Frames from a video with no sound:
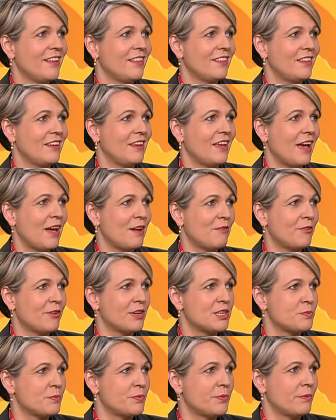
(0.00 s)
the
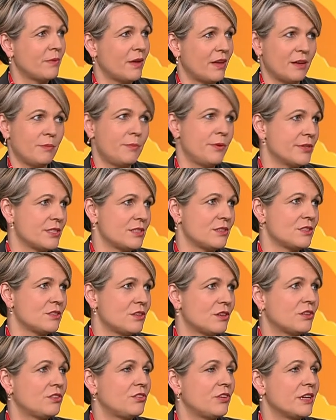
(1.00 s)
average person who's
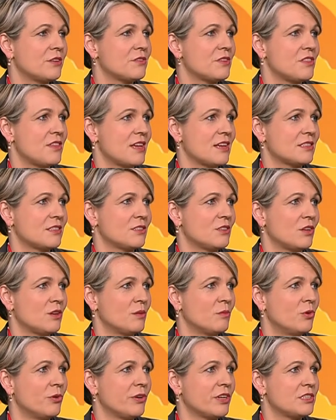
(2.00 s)
got a
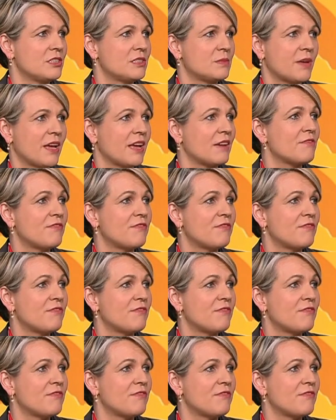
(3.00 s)
$300,000 mortgage is paying